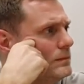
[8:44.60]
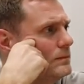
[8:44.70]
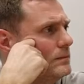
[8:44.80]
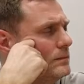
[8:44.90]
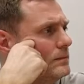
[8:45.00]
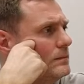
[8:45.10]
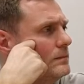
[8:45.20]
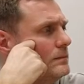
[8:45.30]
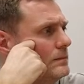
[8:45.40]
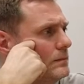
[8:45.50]

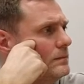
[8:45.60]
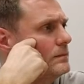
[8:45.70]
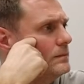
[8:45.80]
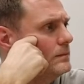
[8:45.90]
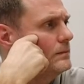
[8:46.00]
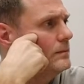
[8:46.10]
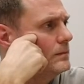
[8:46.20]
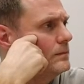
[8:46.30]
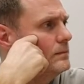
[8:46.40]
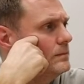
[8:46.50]

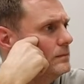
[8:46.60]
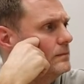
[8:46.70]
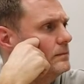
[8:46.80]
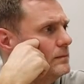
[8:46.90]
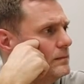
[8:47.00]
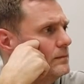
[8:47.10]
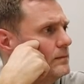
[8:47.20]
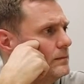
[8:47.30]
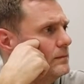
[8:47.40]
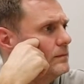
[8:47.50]

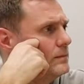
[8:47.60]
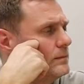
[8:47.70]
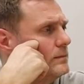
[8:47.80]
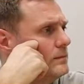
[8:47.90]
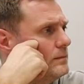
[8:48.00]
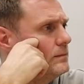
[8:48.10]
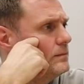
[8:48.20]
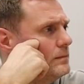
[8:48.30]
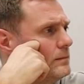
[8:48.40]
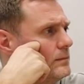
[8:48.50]

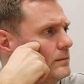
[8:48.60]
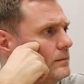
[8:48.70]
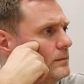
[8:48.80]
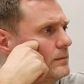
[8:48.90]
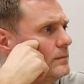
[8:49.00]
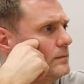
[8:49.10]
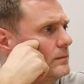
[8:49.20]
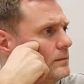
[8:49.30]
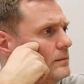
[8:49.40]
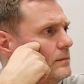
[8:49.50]

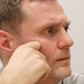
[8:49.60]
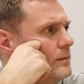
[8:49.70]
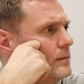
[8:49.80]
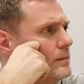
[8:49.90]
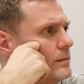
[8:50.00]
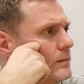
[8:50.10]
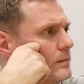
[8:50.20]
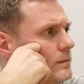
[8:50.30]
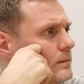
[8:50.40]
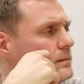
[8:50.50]

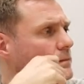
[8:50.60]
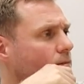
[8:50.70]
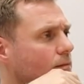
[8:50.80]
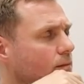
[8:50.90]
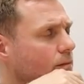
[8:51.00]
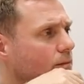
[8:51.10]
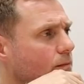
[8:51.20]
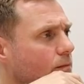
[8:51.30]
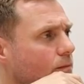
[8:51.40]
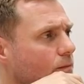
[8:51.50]

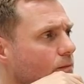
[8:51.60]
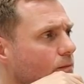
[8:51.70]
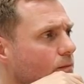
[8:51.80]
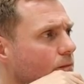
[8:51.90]
The person shown says nothing.